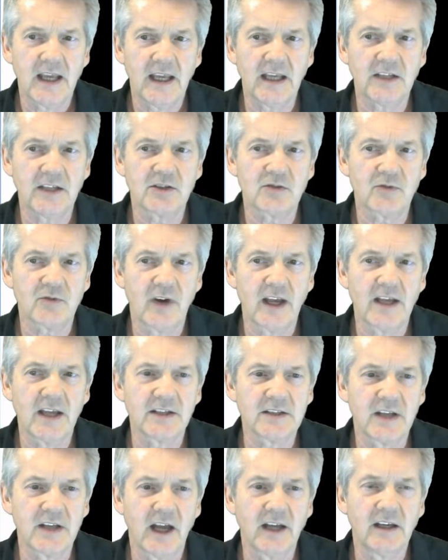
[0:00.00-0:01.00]
8
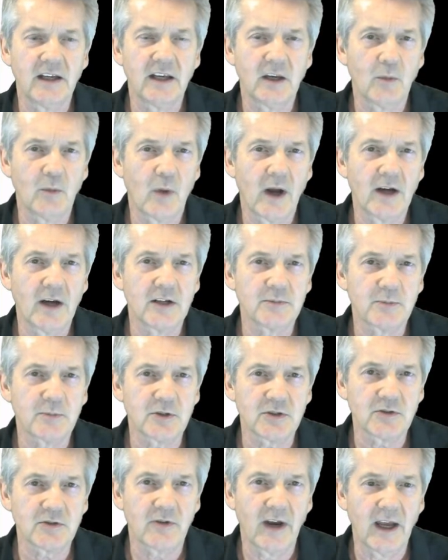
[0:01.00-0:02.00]
strands, 19 wires
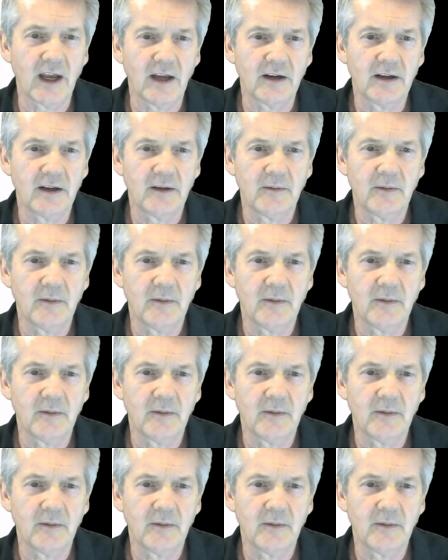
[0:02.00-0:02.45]
per strand.